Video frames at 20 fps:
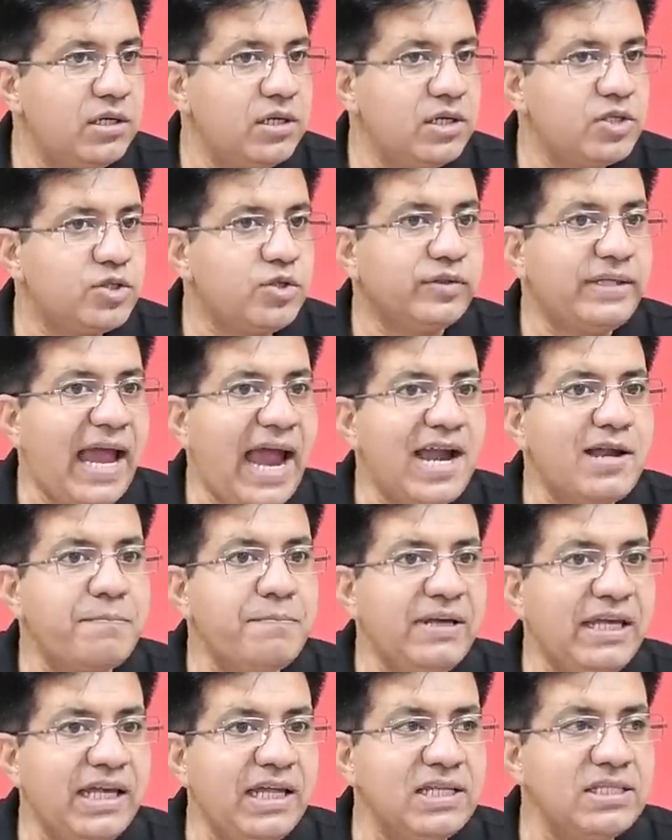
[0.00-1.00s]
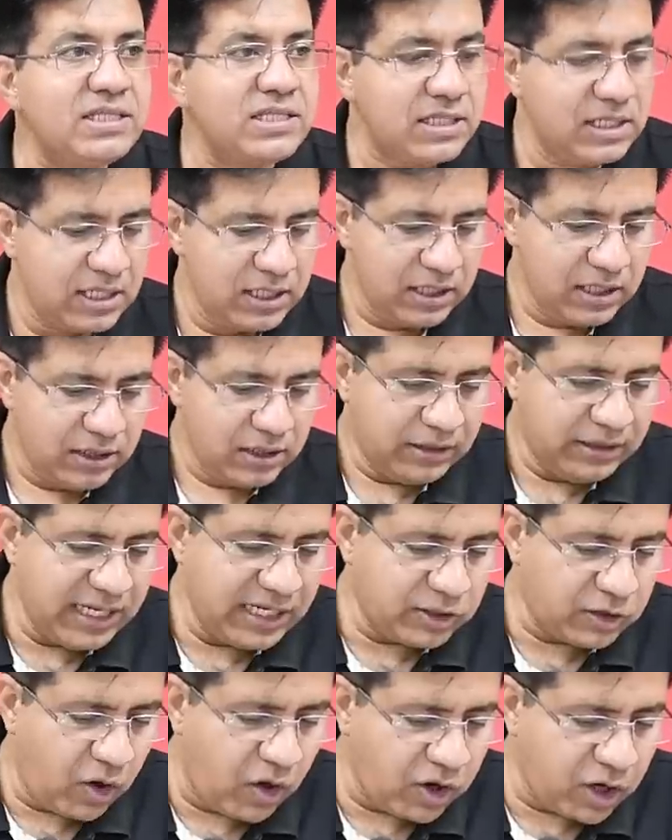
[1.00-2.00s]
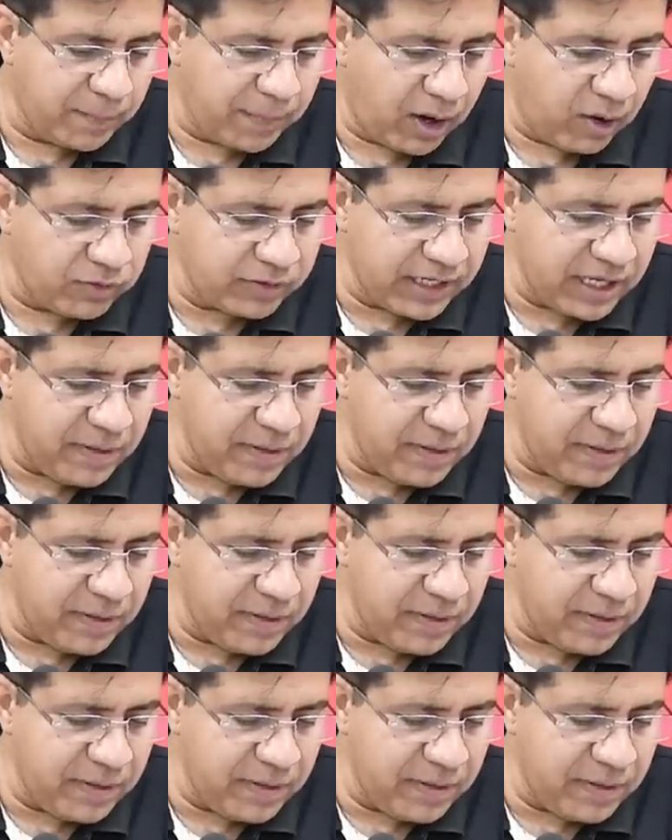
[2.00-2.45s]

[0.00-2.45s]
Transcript: So that means they talk about